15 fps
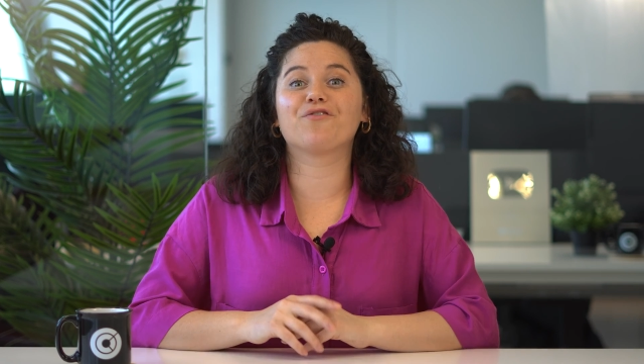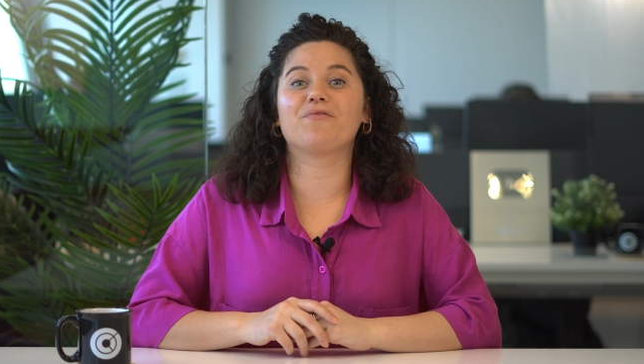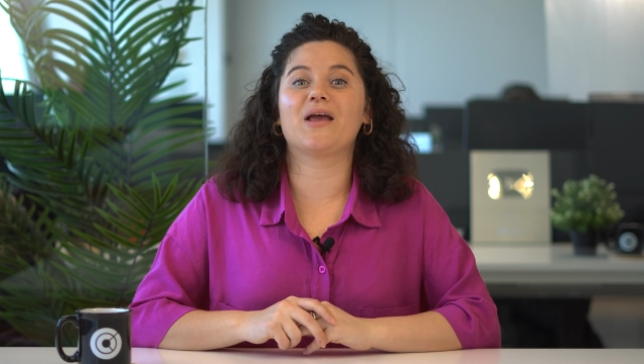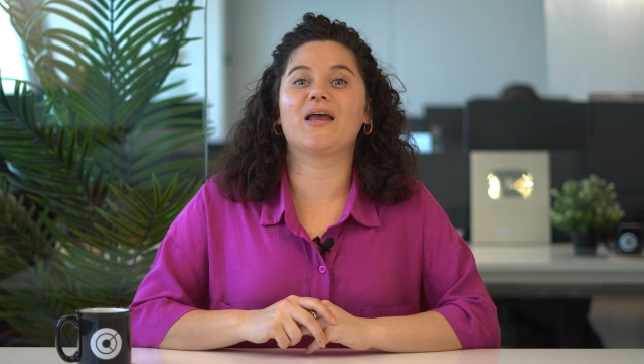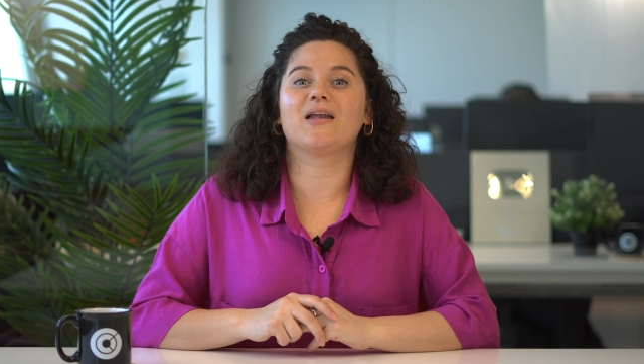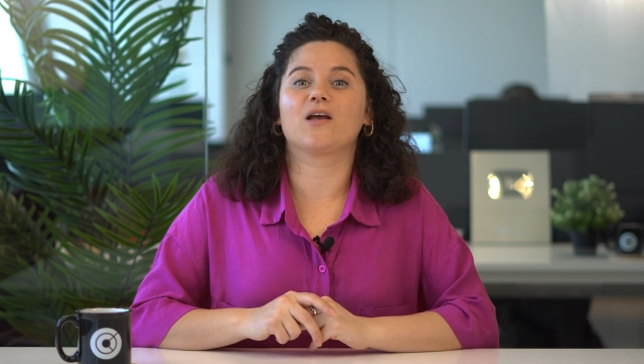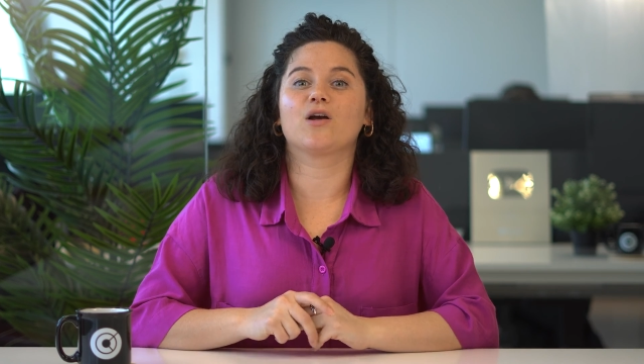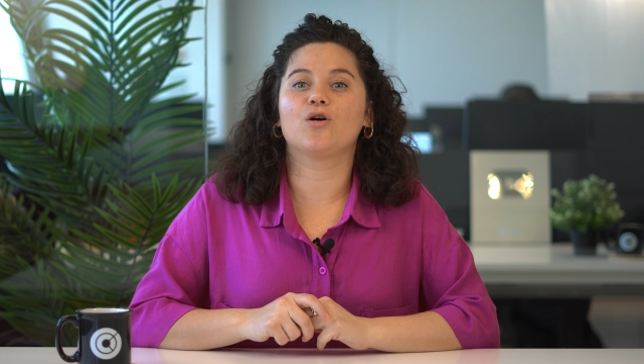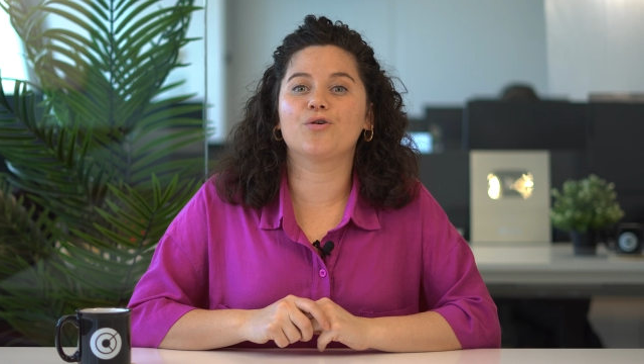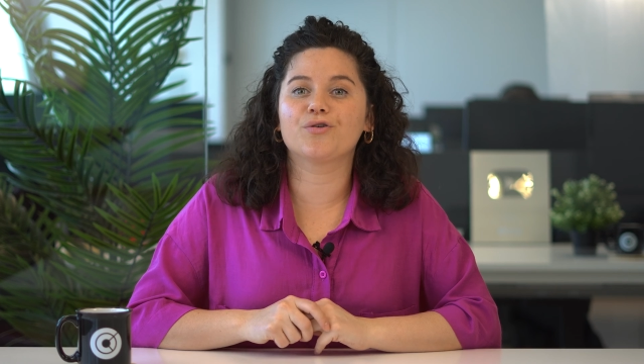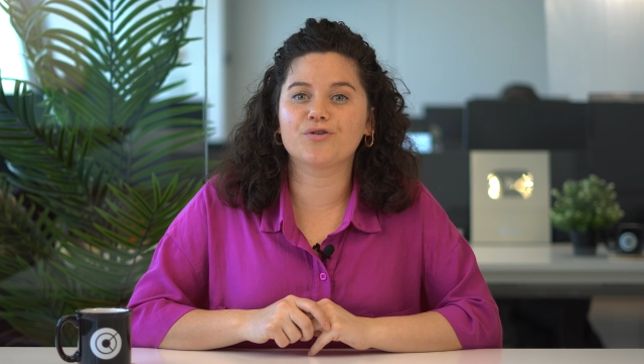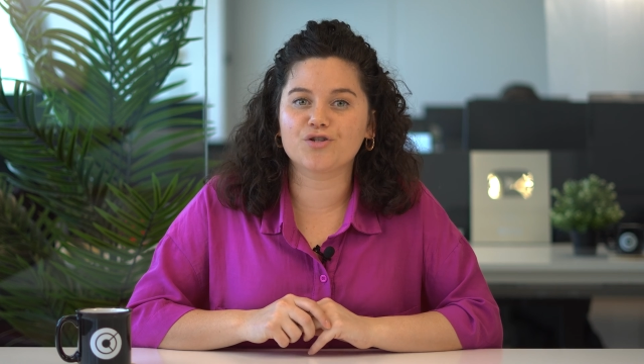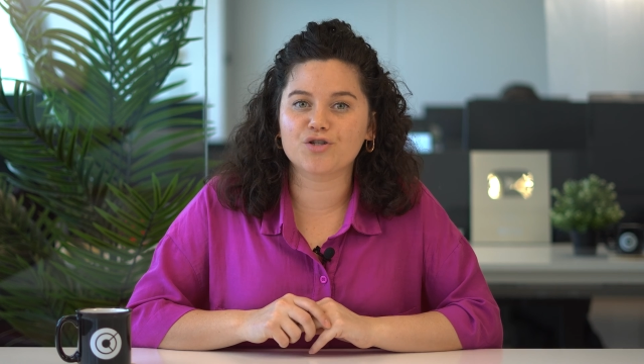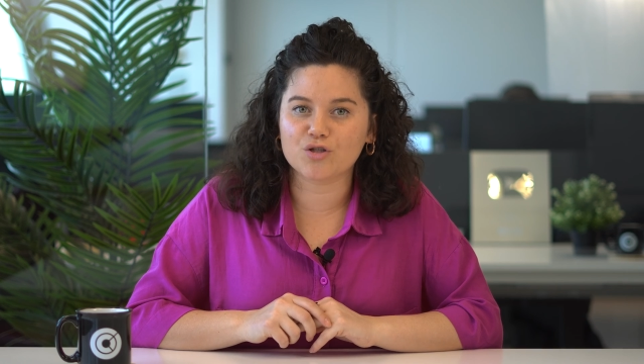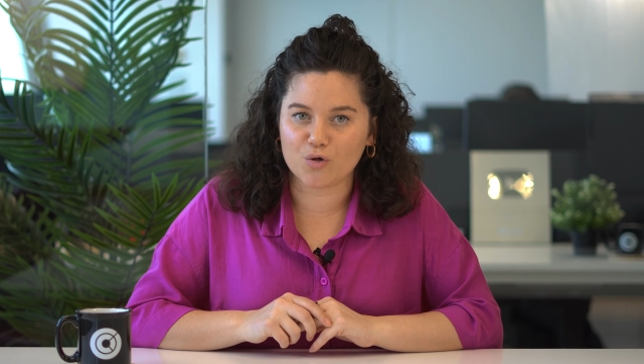create a
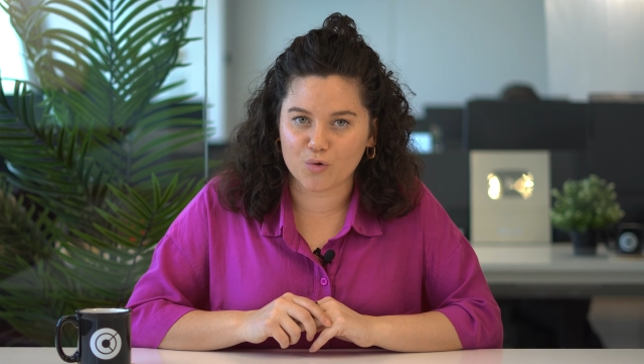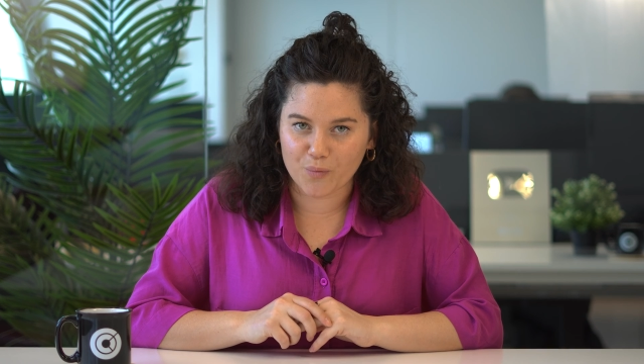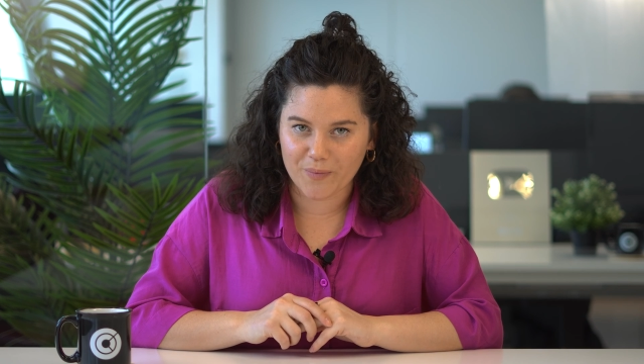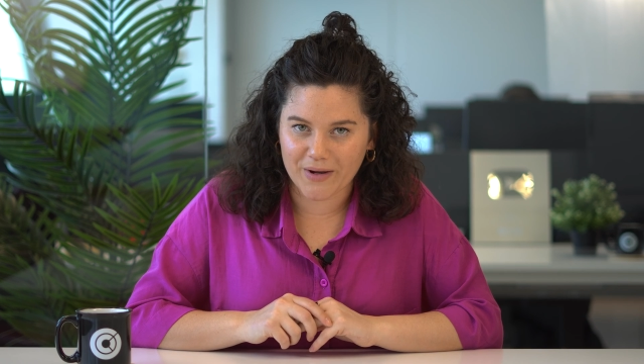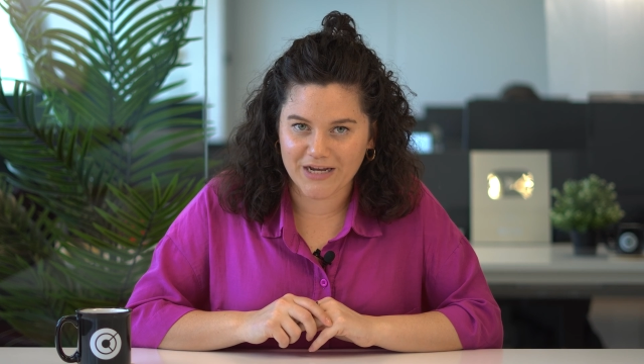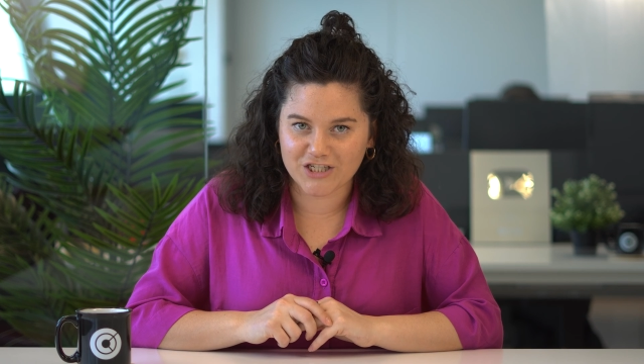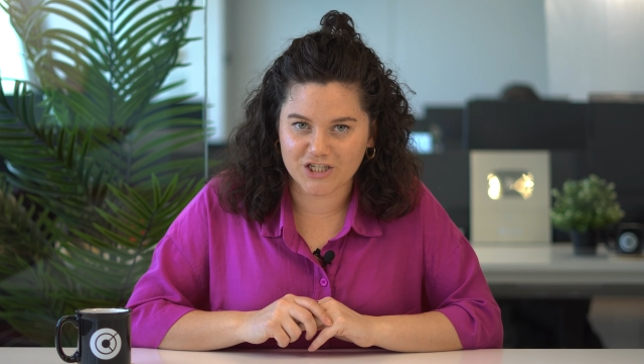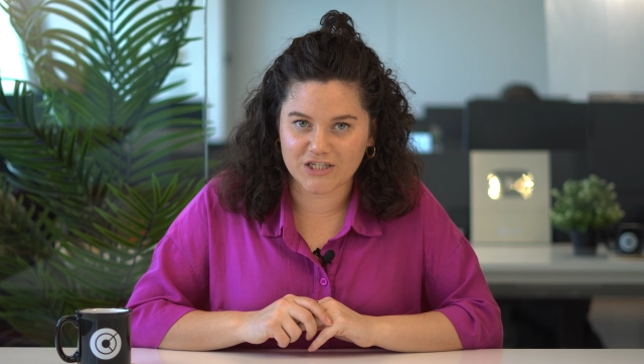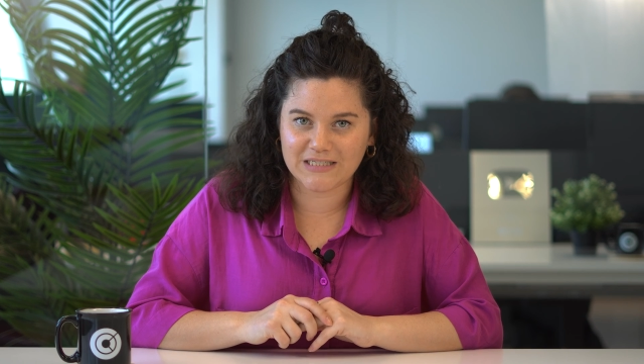cornerstone page